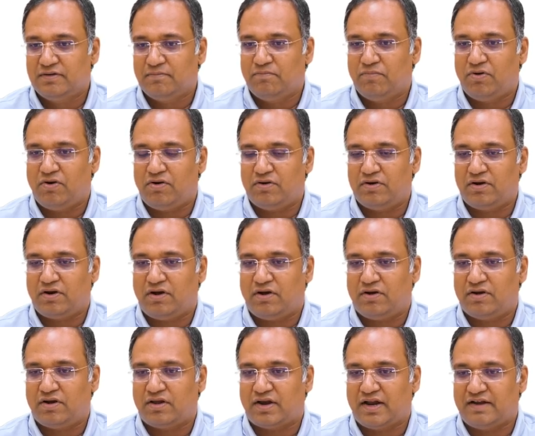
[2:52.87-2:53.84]
born
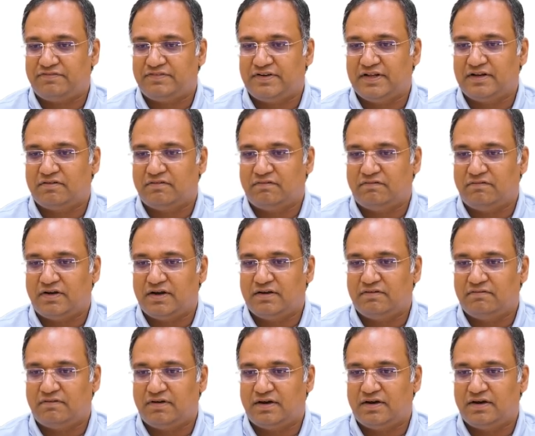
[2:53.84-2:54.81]
on or after
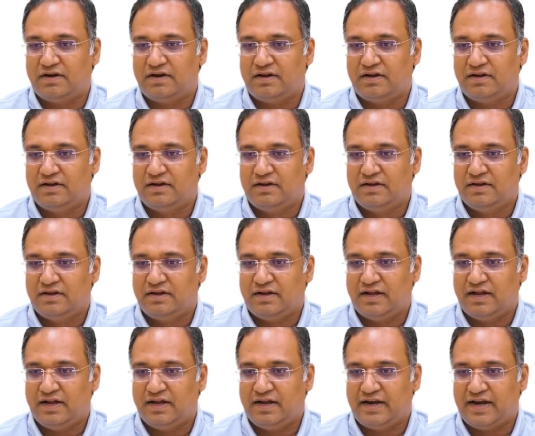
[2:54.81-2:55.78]

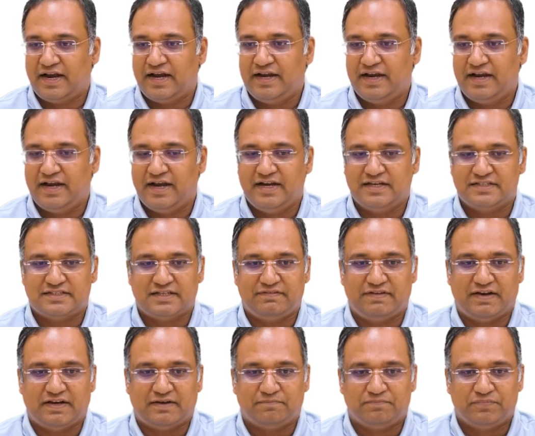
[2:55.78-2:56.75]

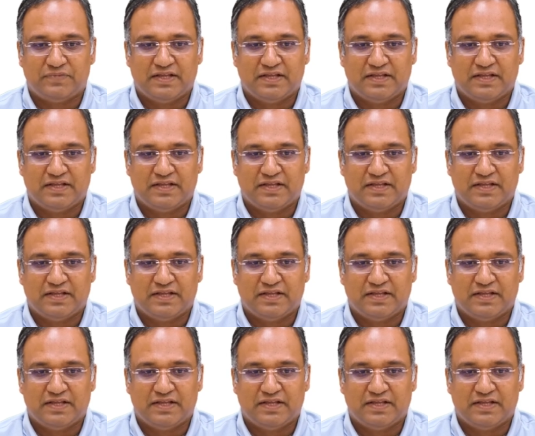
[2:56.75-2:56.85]
1-1-1987.